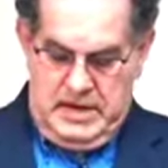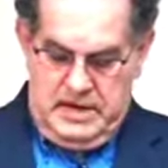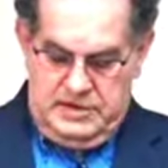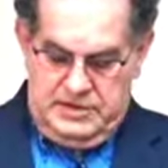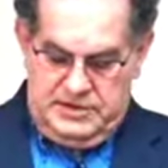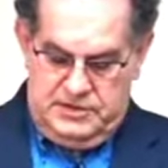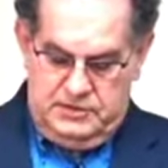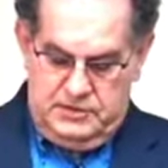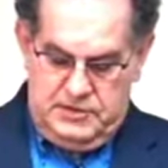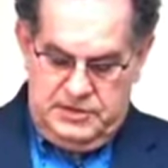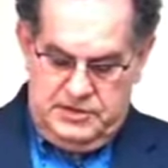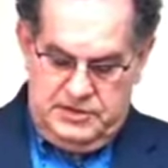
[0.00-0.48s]
And
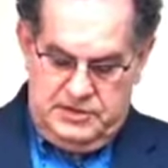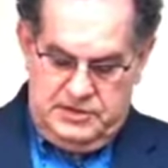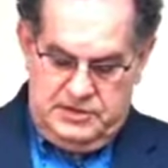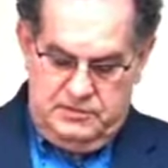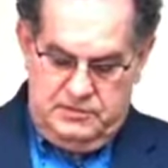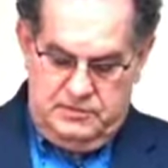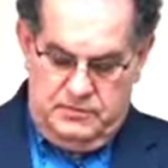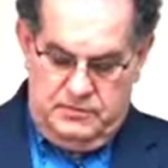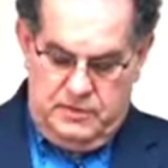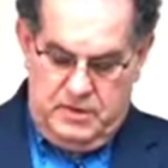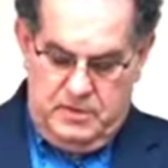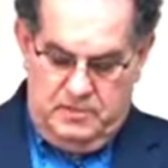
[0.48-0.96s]
this
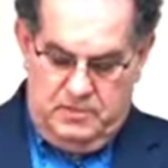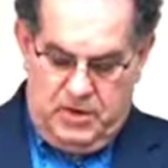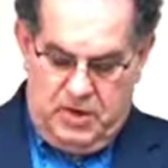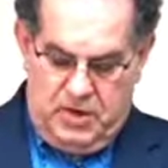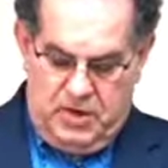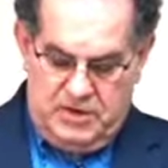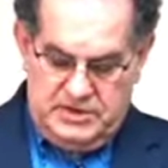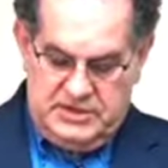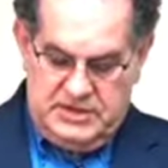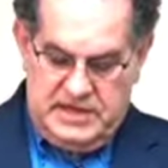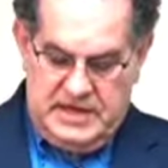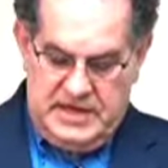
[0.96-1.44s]
was where
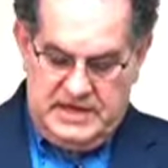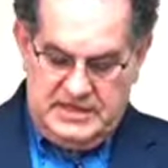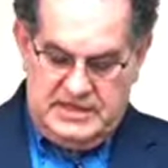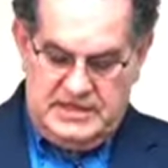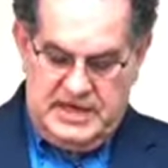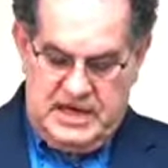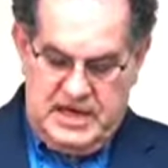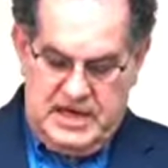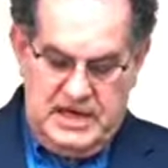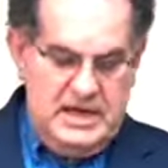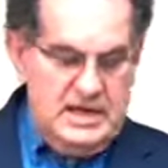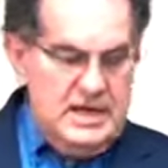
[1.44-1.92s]
Paul said, I
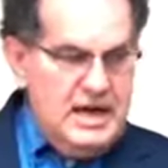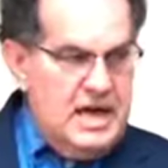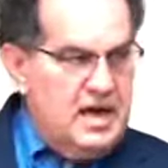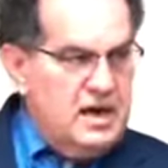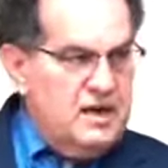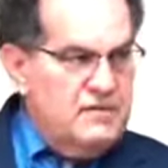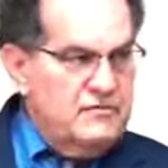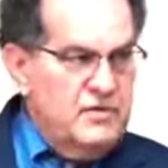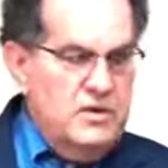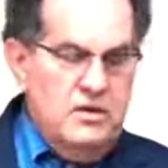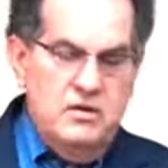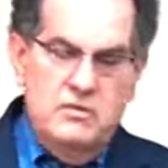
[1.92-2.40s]
stand in
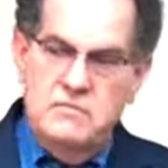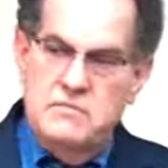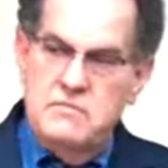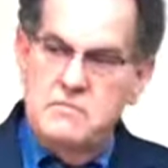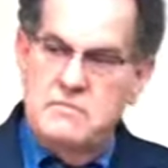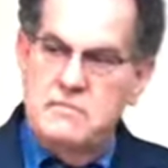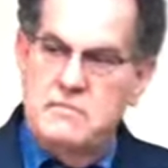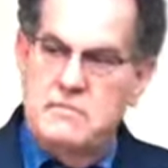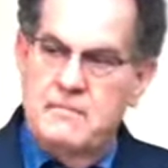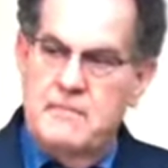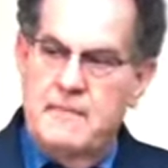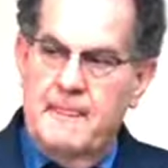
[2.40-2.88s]
doubt of
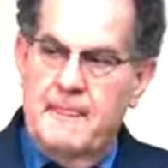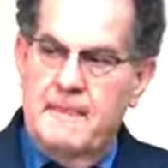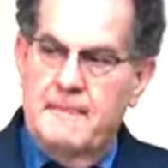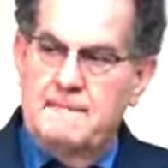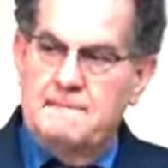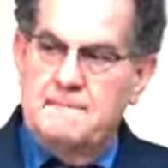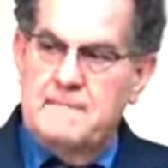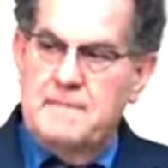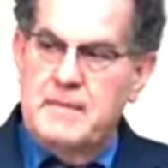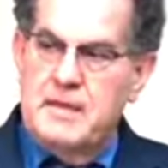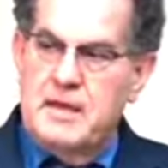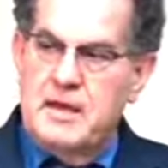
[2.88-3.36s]

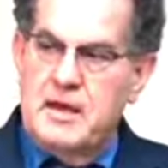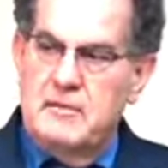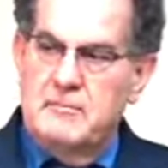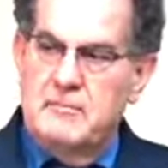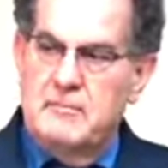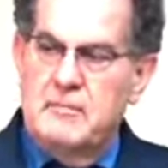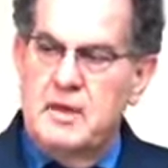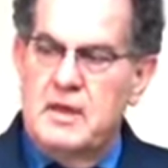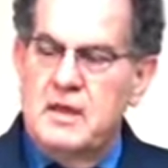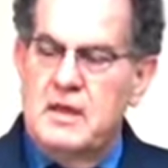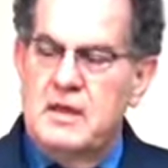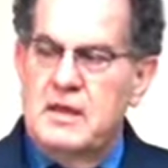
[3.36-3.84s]
you.
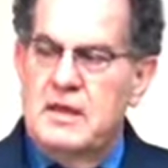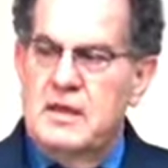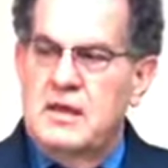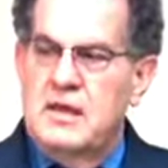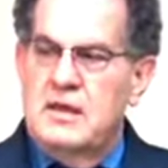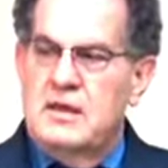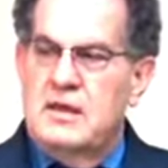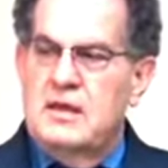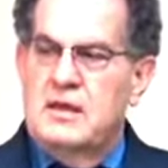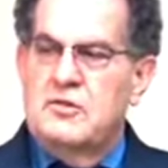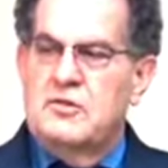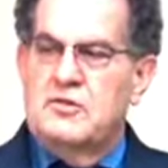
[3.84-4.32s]
Become
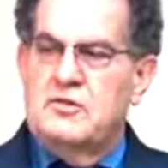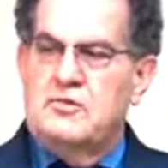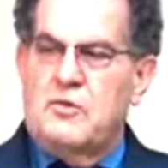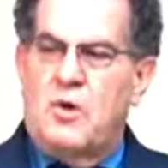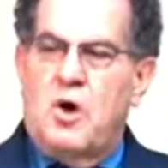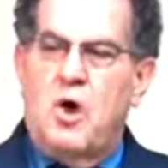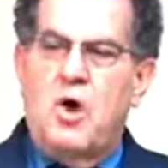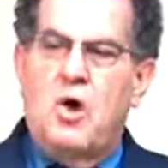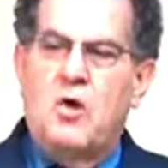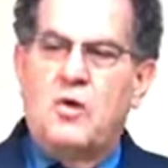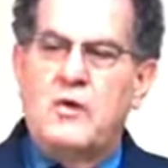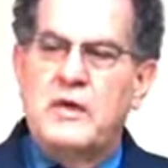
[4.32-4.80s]

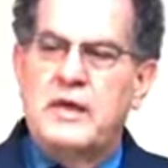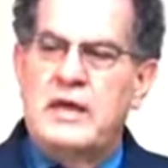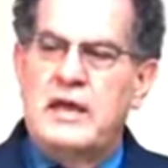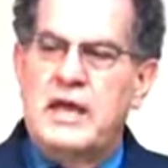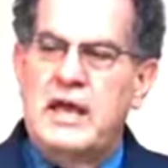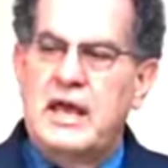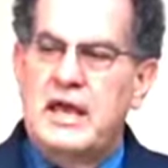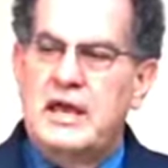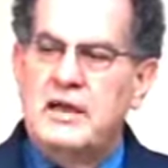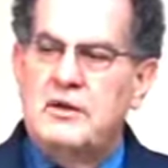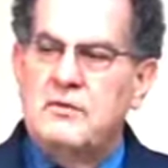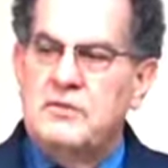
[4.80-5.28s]
enthralled
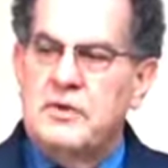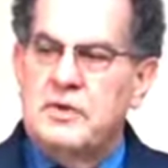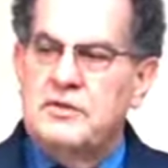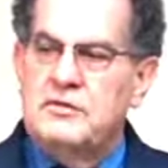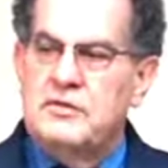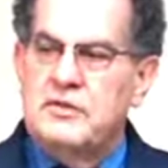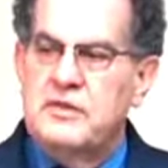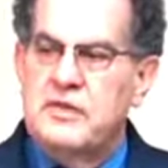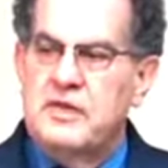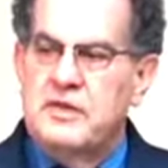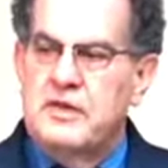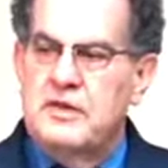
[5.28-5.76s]
again
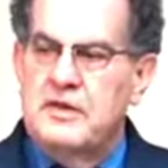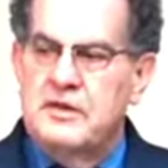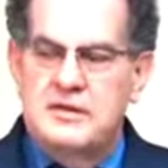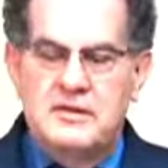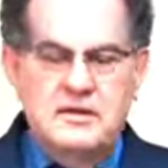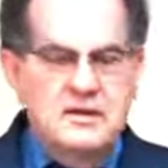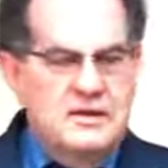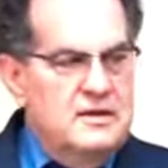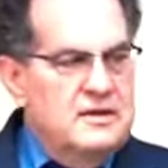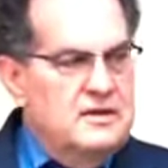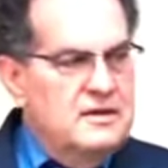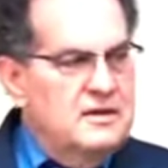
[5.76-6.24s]
with
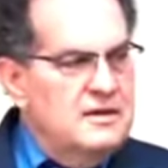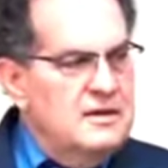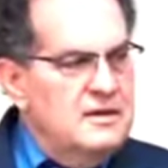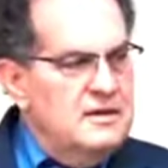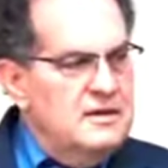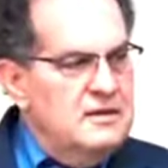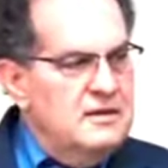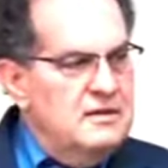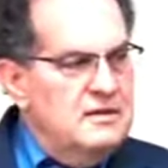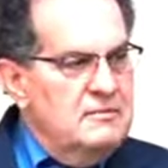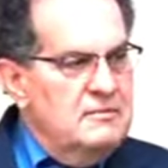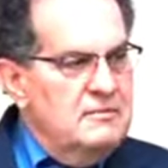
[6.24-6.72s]

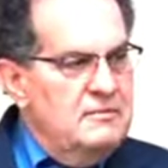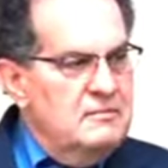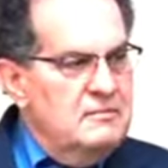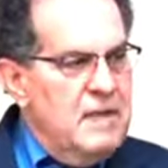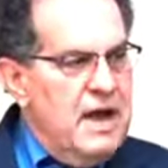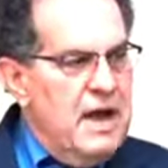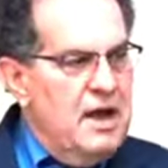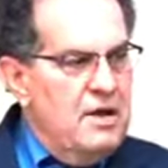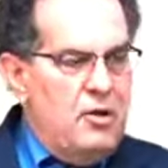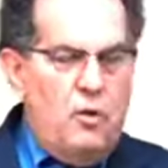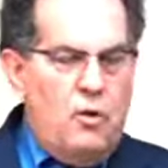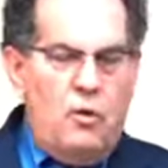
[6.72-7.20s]

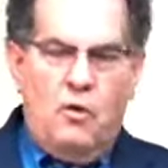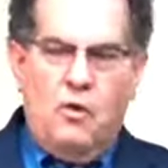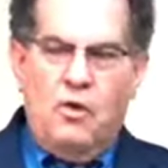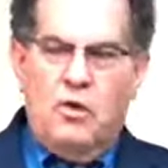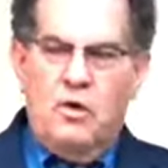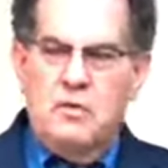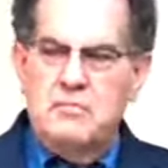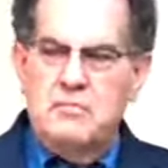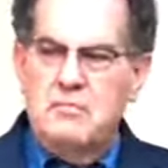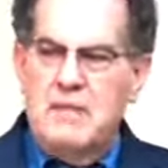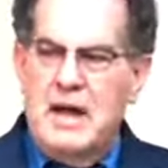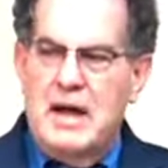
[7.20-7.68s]
Mount
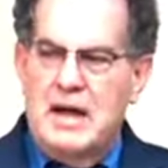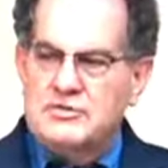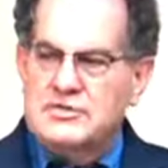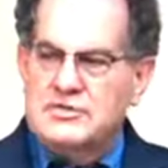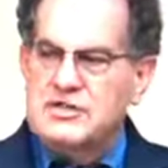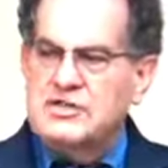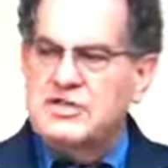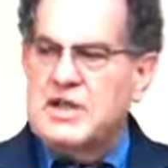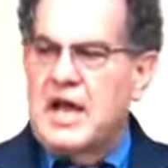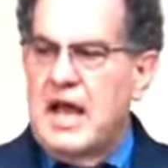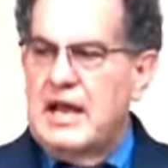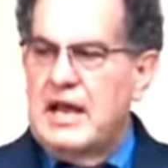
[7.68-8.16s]
Horeb,
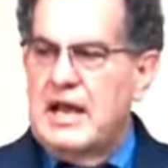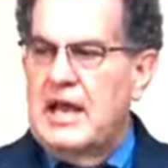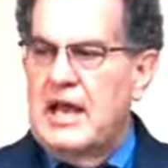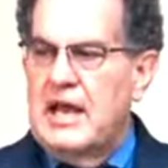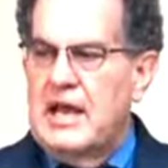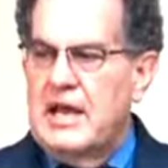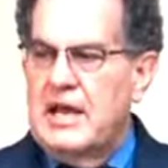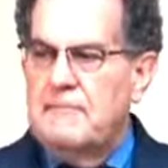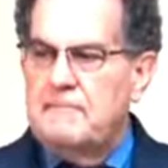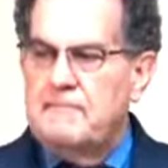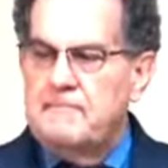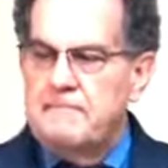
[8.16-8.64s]
Mount
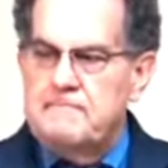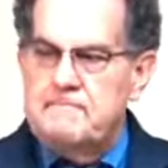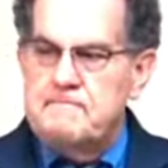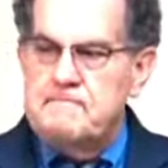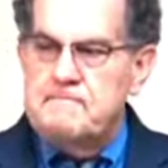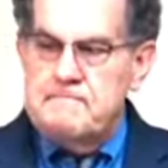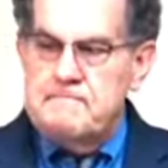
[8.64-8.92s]
Sinai.